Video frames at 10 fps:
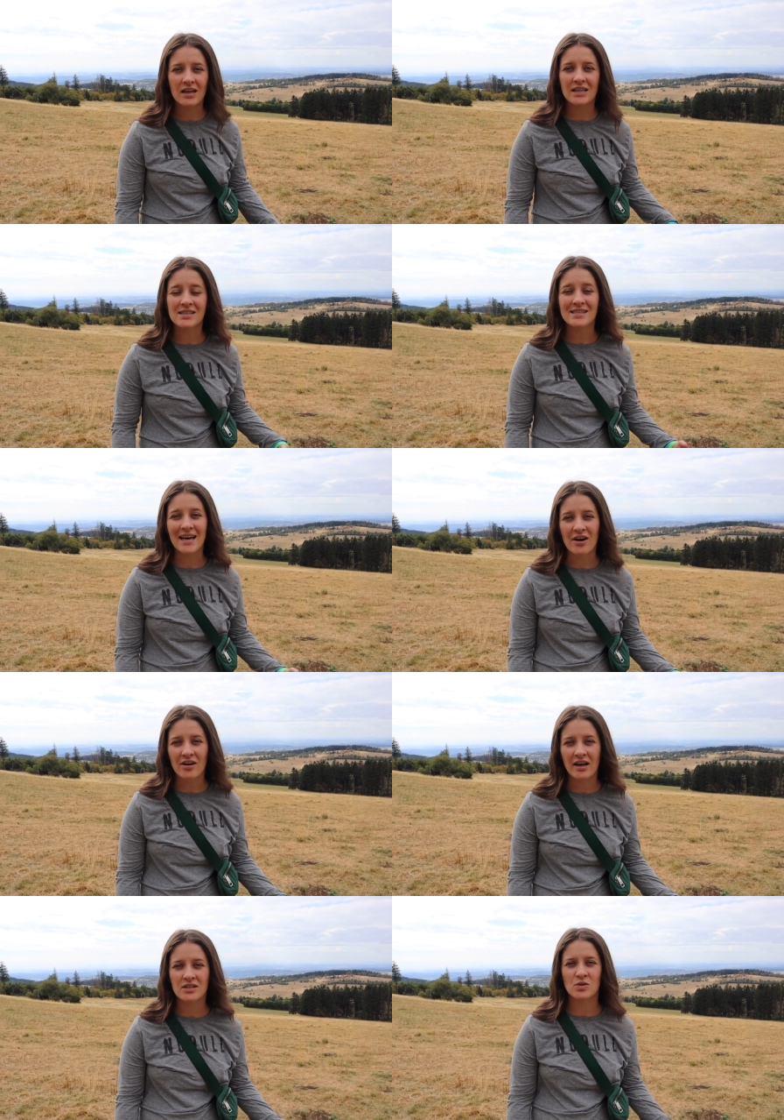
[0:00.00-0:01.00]
It's a
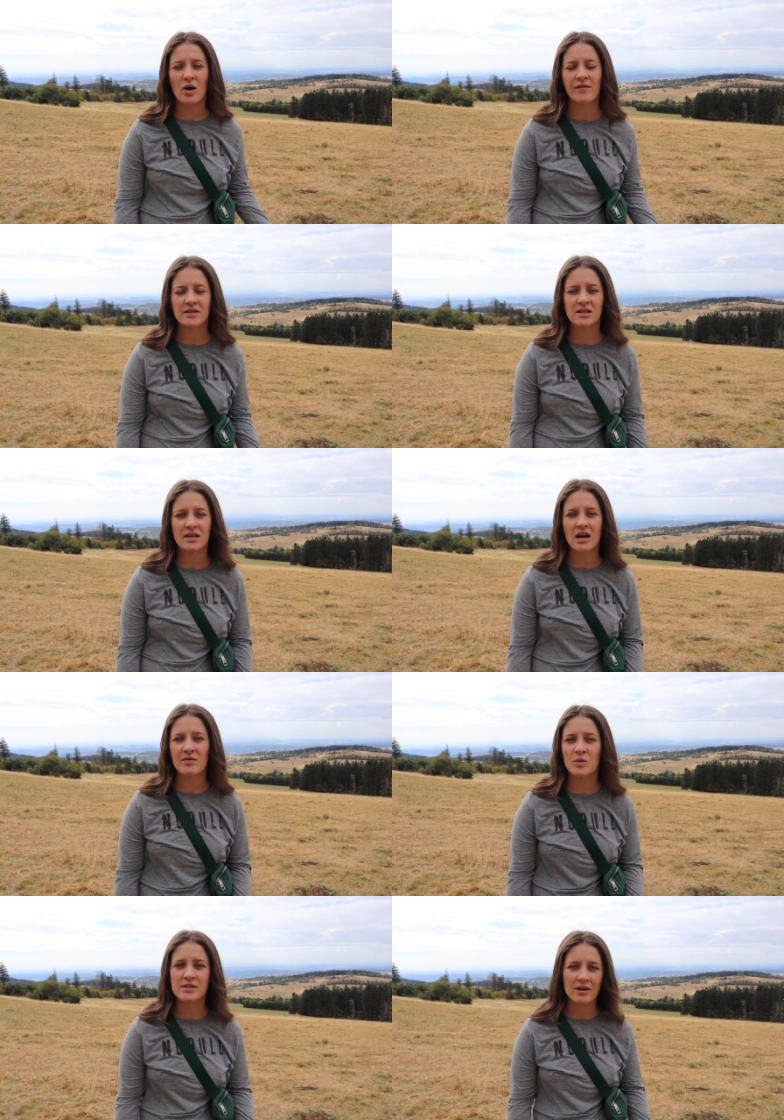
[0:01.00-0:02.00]
Saturday, so obviously
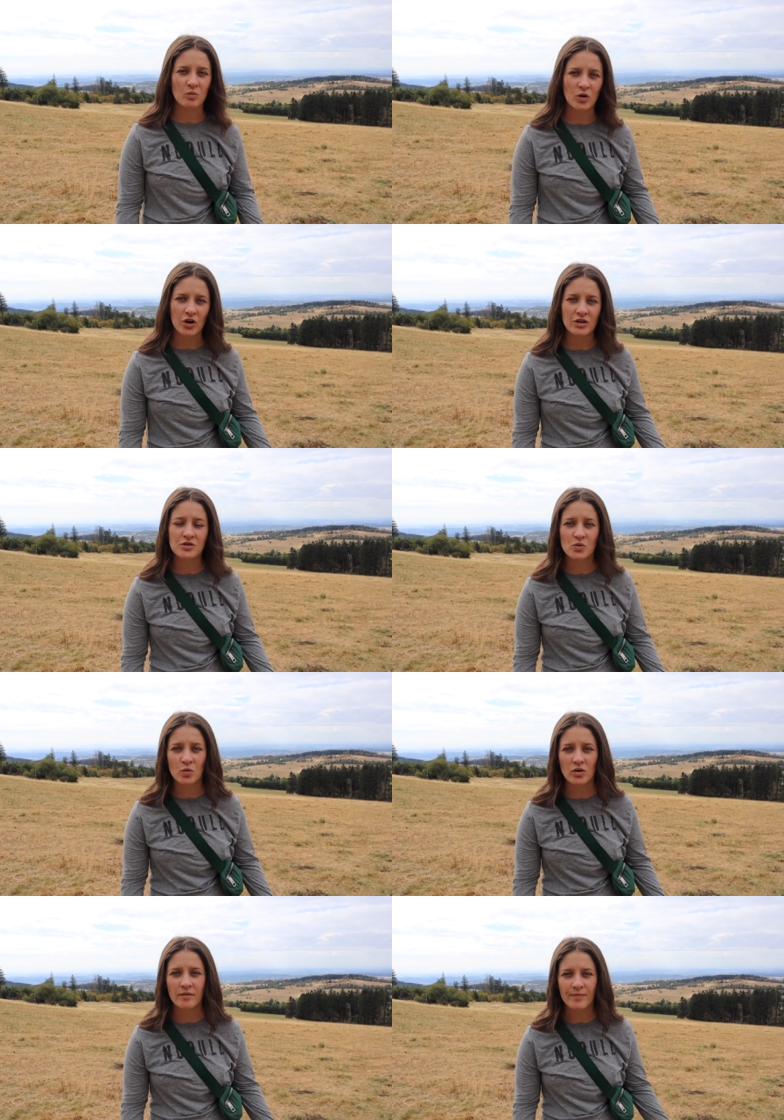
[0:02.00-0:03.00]
everyone's out of work and
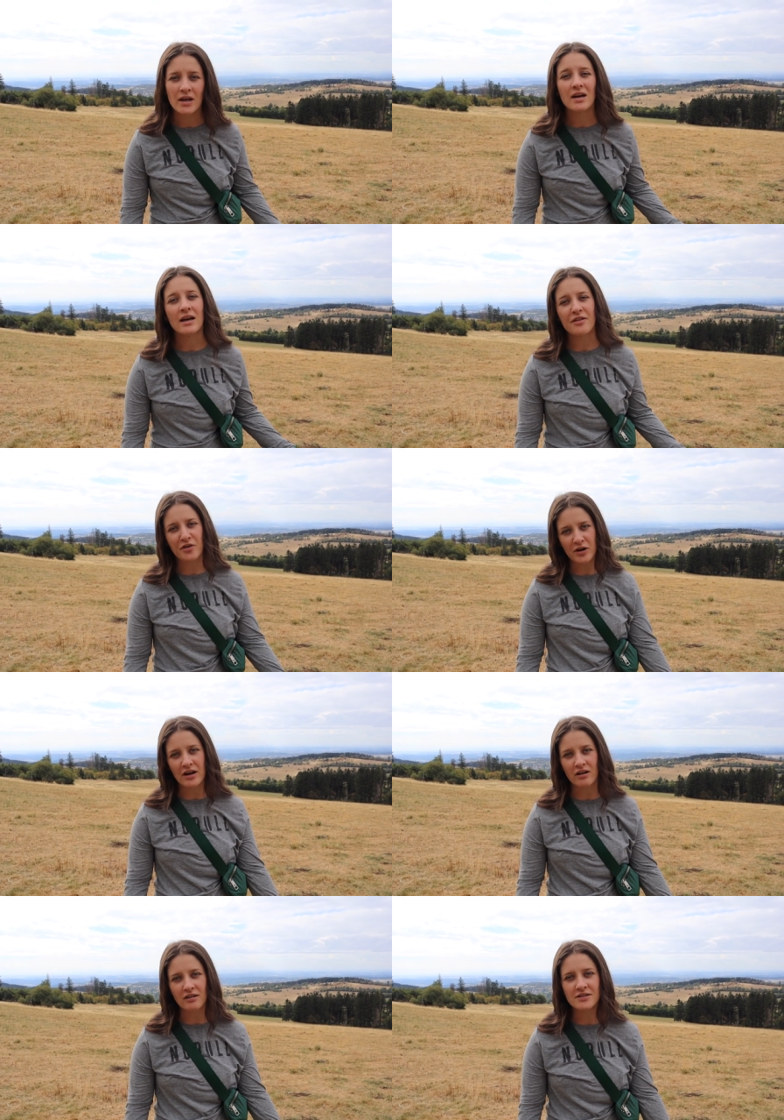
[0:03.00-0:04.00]
school and they're
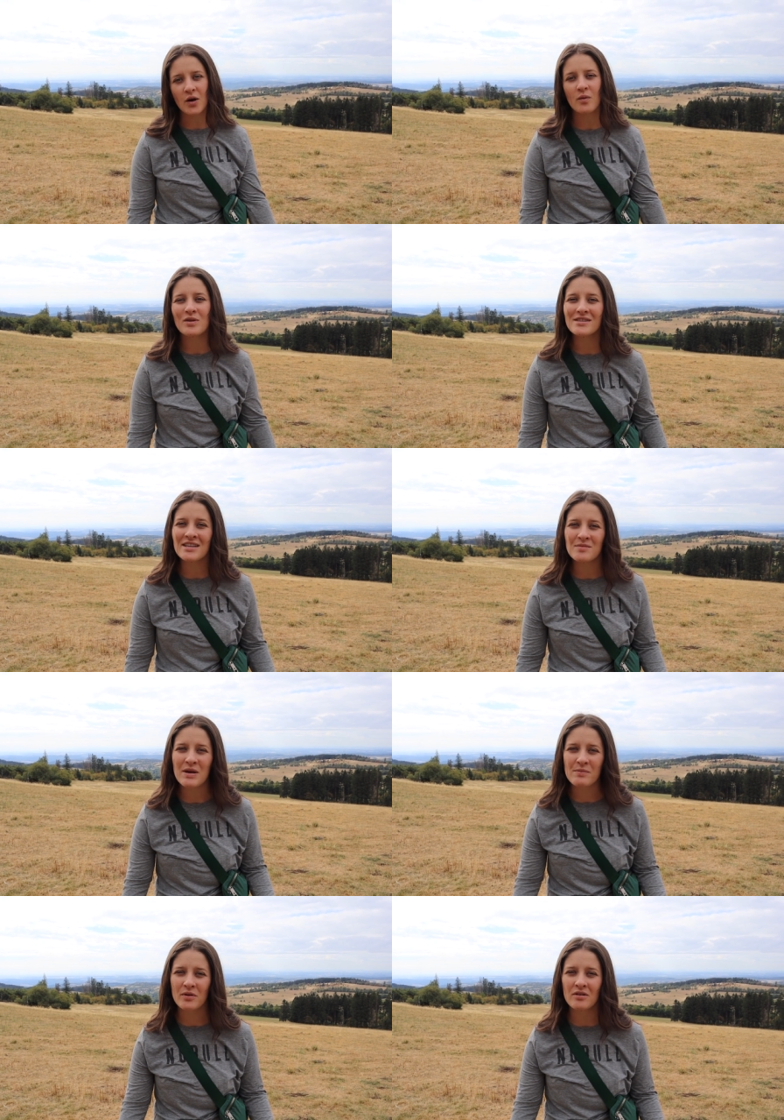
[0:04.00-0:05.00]
here. So there's lots of
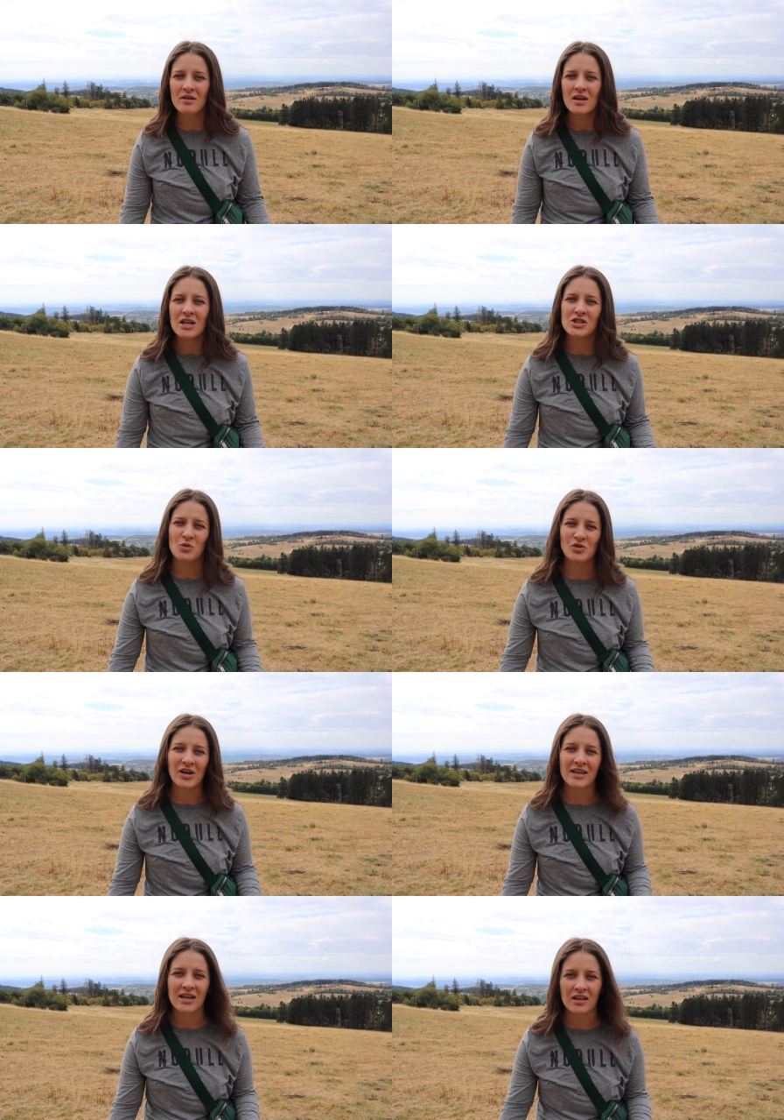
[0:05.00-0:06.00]
people, so we're
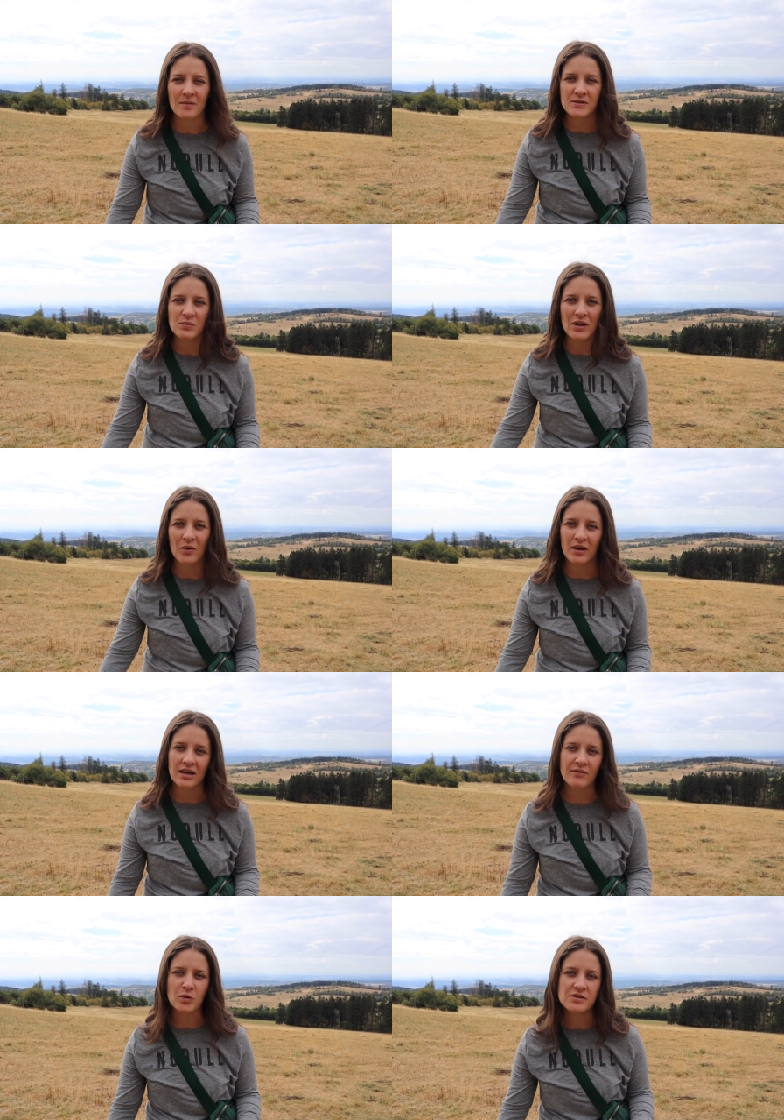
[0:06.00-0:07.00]
trying to get clips without getting
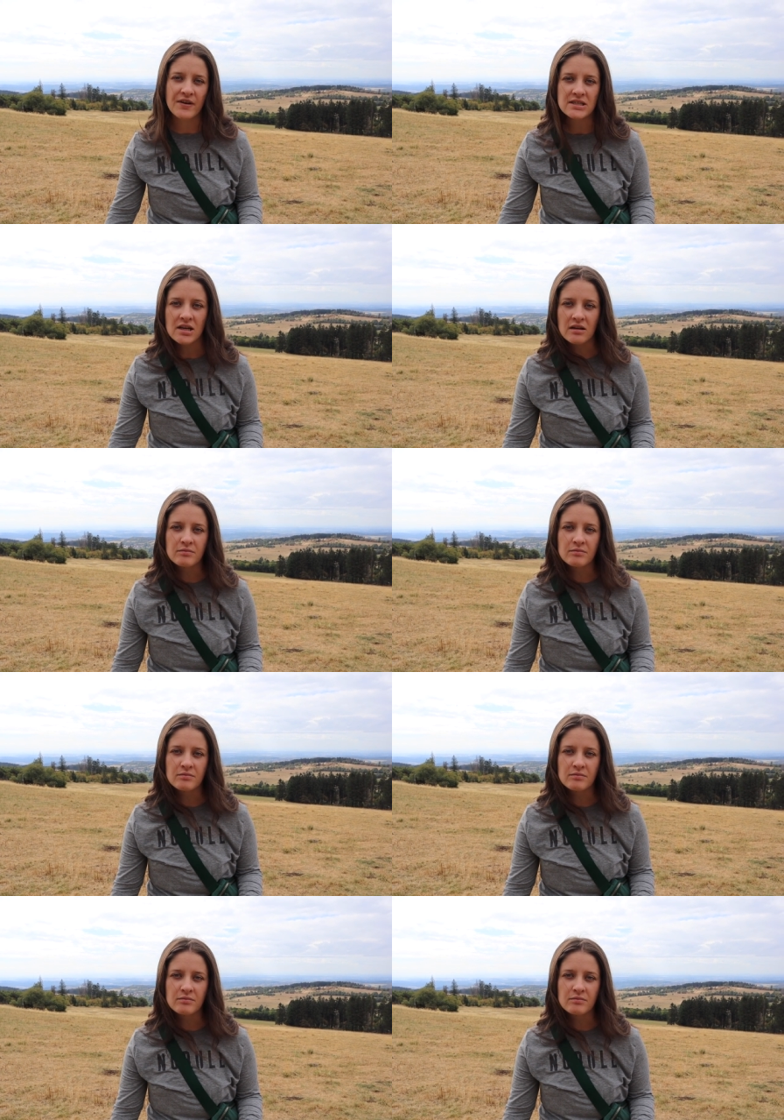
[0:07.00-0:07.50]
everyone's face in it.